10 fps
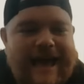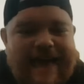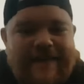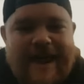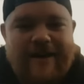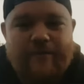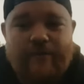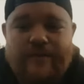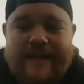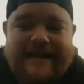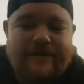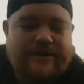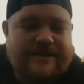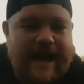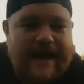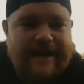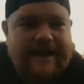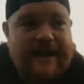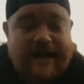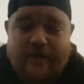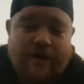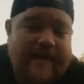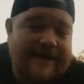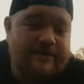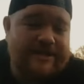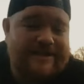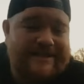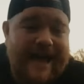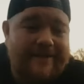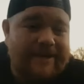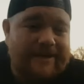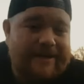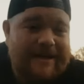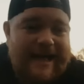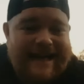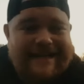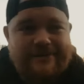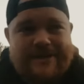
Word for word: And then Lenny was like, I thought Lenny was gonna sign me, and he mm.